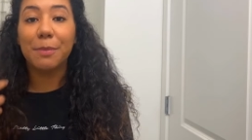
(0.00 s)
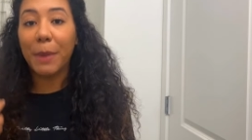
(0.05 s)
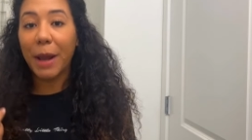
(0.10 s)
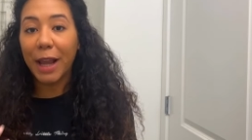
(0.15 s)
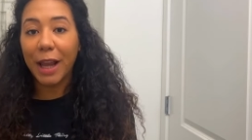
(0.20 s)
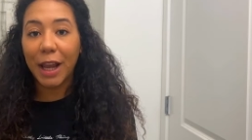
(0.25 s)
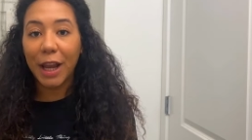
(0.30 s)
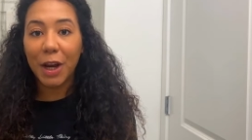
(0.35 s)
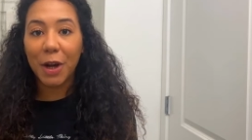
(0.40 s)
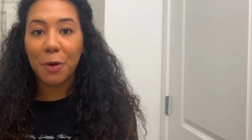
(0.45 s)
my
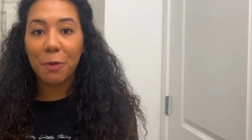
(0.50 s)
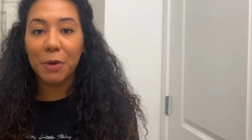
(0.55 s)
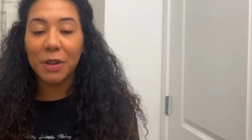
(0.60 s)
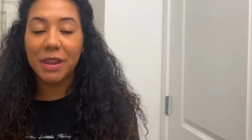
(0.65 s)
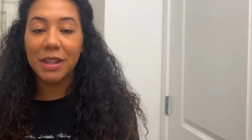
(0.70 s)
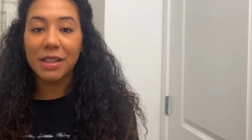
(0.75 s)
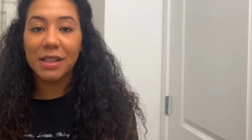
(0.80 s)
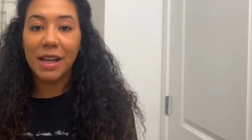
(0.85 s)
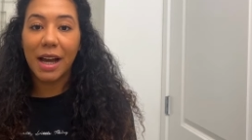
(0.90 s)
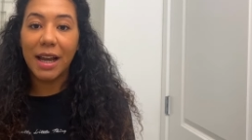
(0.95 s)
hair
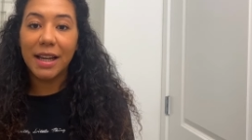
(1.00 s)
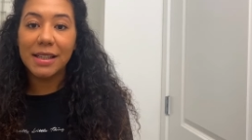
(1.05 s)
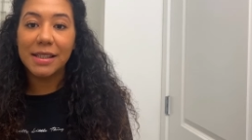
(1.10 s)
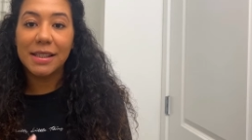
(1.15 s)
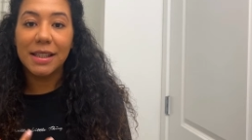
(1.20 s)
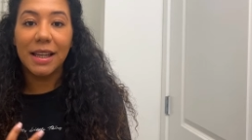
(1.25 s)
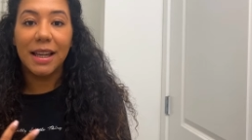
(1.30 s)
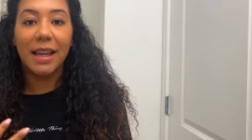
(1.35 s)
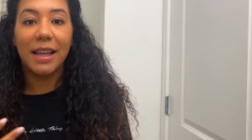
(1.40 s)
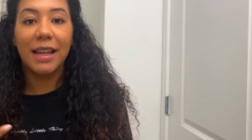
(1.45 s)
with the
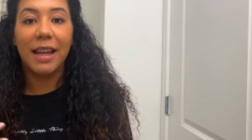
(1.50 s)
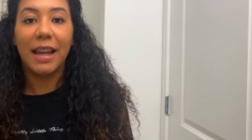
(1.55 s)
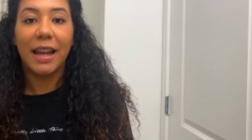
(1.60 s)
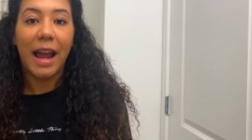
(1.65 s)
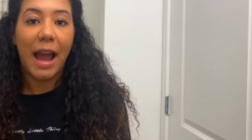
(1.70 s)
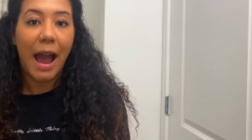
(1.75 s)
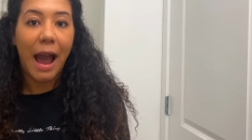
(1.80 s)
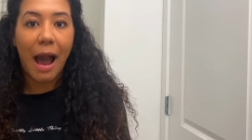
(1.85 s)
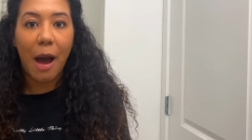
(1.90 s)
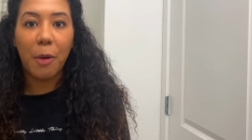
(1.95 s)
Dyson and
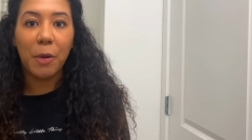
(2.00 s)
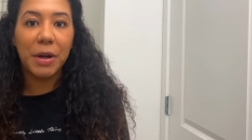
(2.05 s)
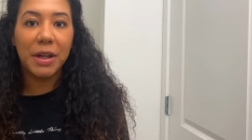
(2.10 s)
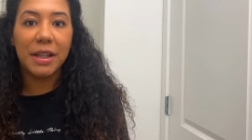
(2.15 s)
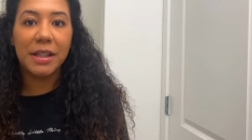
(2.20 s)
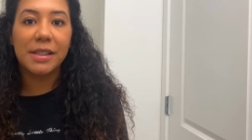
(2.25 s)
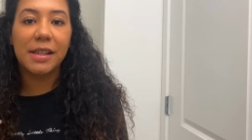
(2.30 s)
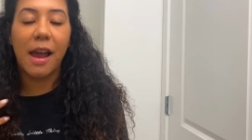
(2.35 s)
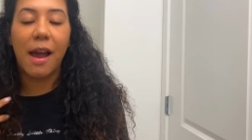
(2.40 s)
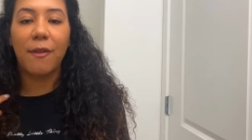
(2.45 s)
how it
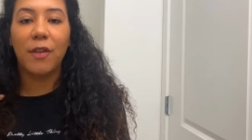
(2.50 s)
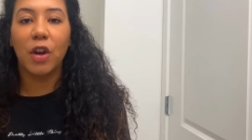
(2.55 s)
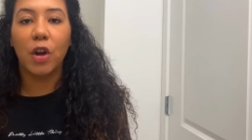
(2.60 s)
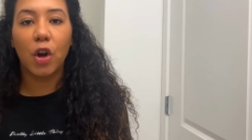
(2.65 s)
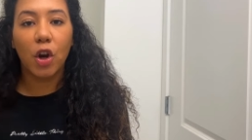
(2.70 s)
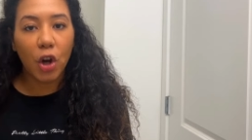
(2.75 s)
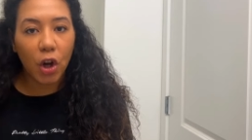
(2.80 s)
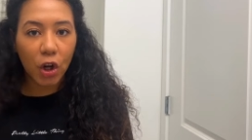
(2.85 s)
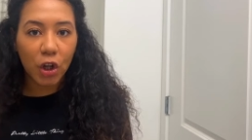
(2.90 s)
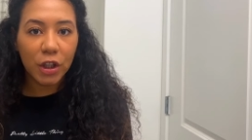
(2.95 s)
is having
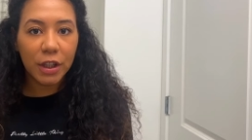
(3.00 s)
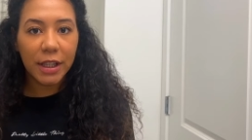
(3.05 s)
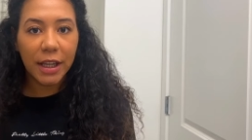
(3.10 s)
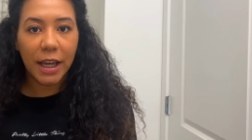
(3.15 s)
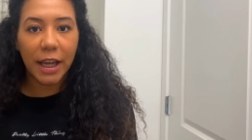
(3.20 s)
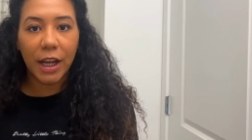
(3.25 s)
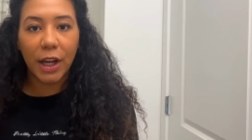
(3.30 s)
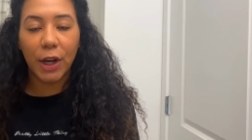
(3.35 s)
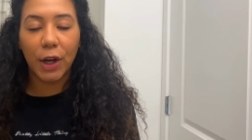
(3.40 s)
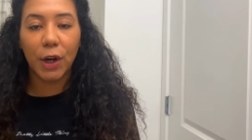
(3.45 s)
curly
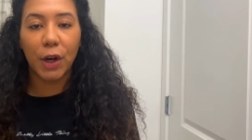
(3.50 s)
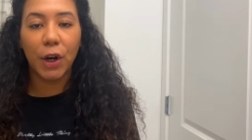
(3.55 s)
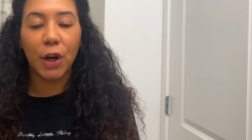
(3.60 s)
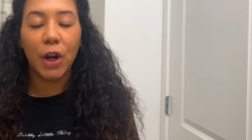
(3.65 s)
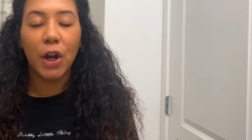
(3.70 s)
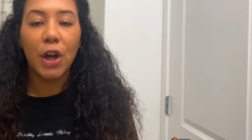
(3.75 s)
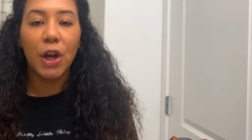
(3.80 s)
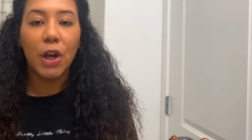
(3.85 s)
hair